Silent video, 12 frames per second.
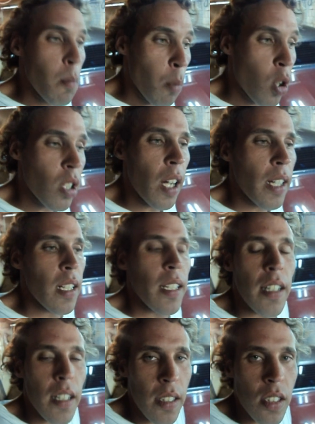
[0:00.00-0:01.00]
more than
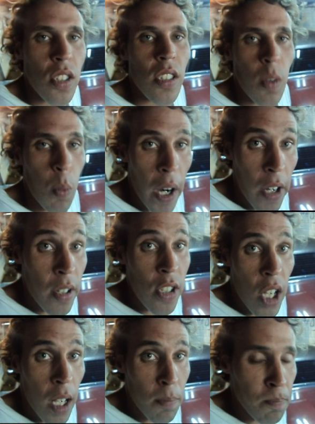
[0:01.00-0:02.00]
likely it is just a wiring
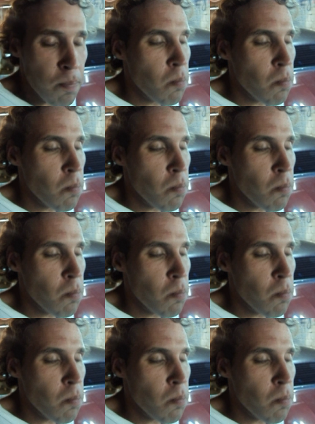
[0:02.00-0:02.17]
job.